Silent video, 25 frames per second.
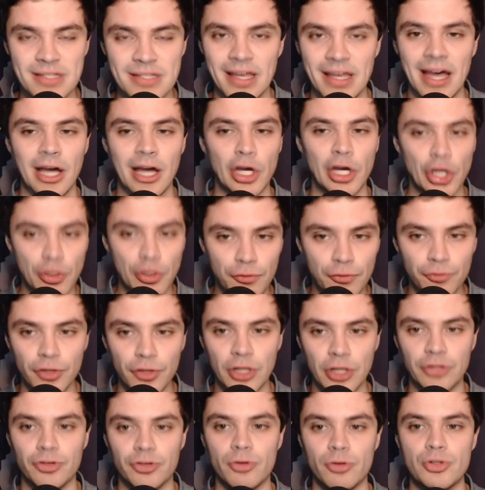They got good
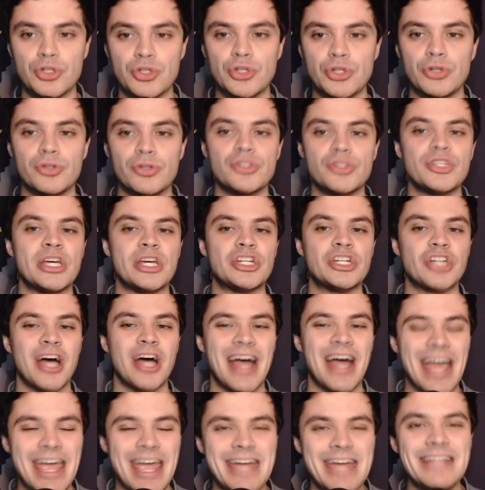free throw shooters. They
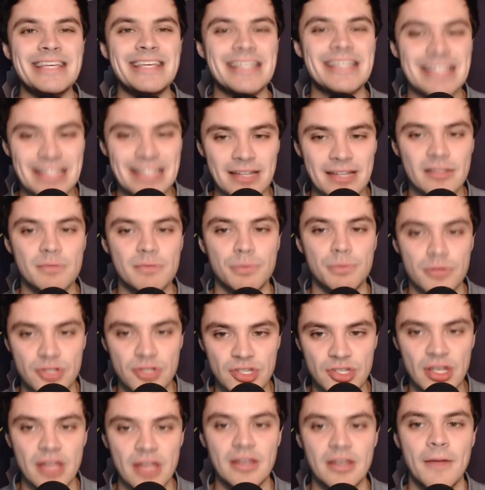shot
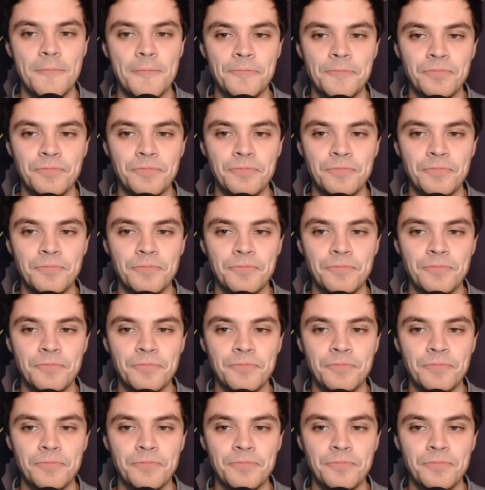86%.